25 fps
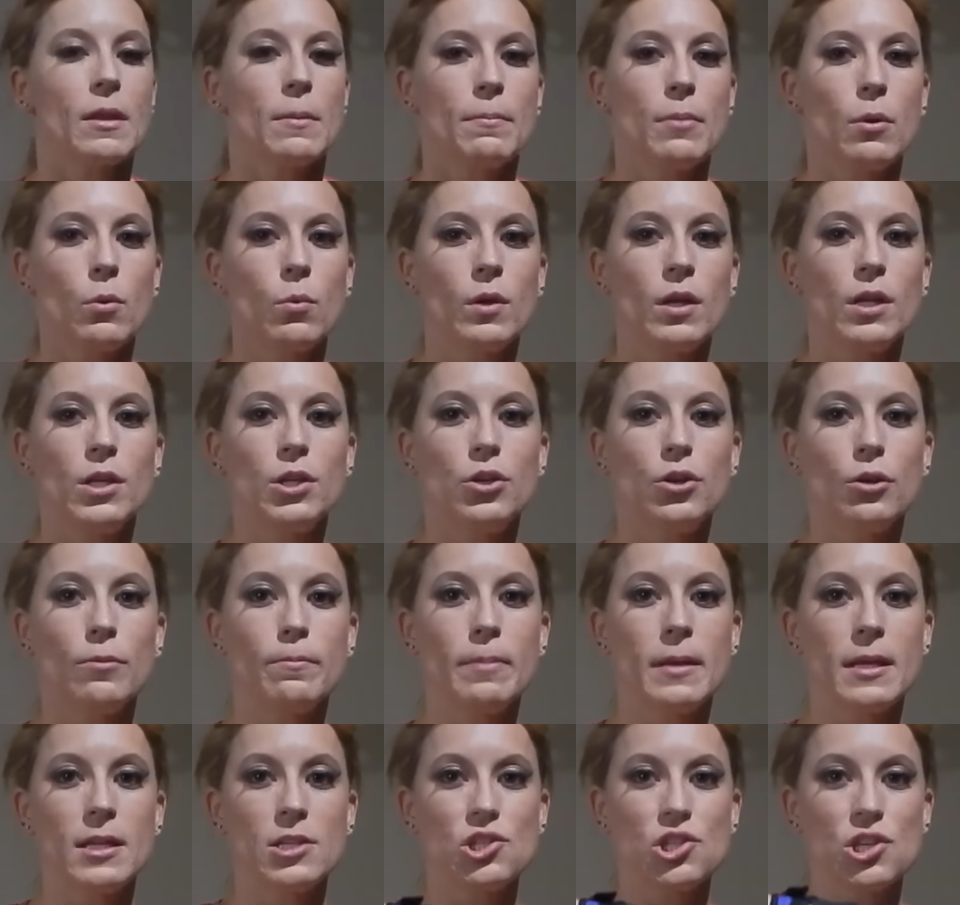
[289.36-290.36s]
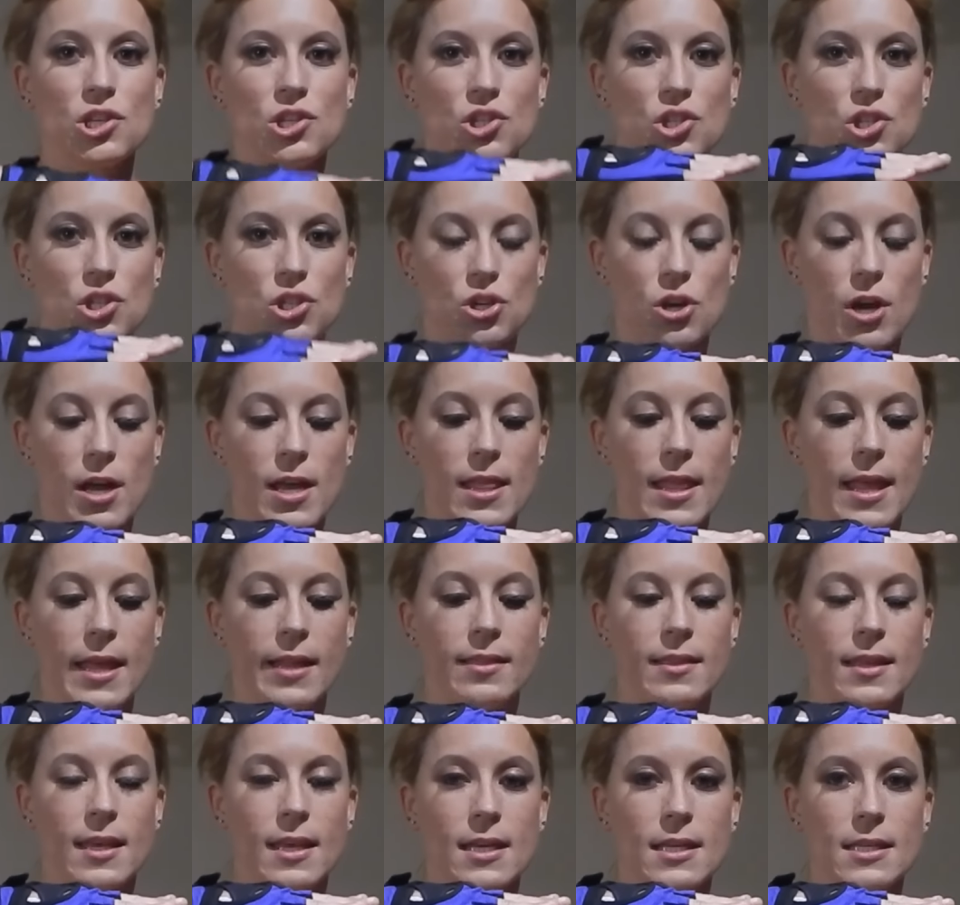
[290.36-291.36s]
But when your bench is straight
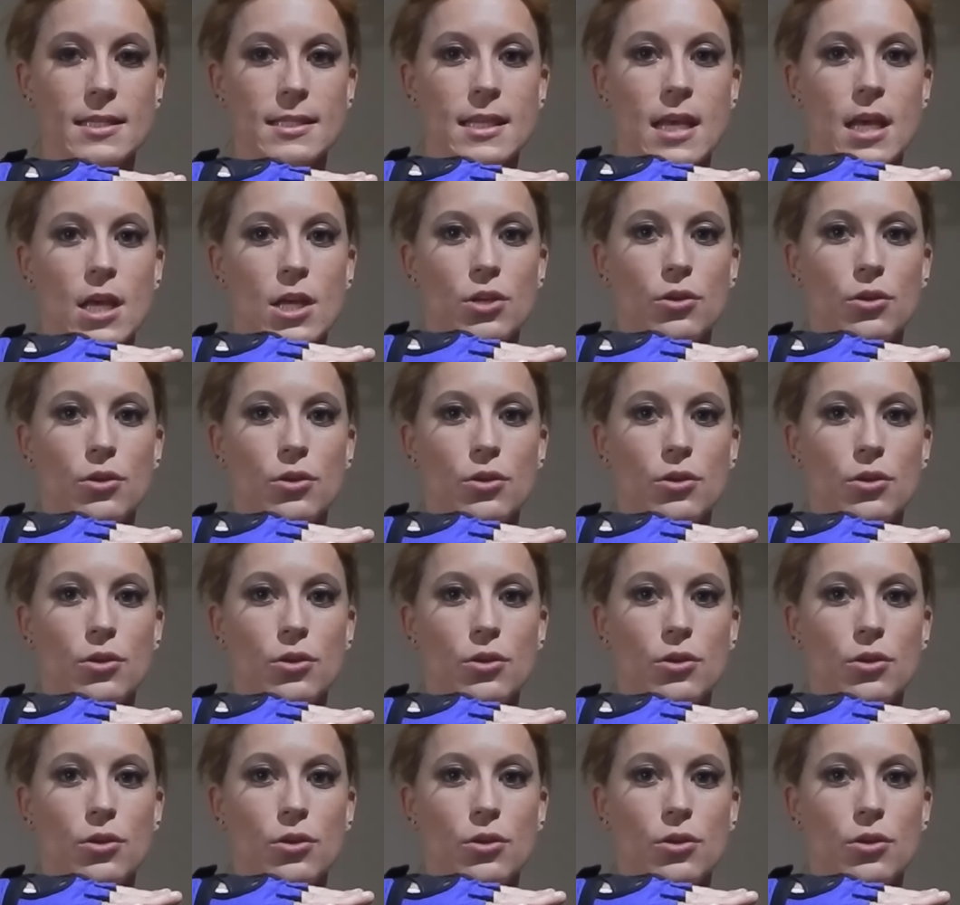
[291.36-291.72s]
like this,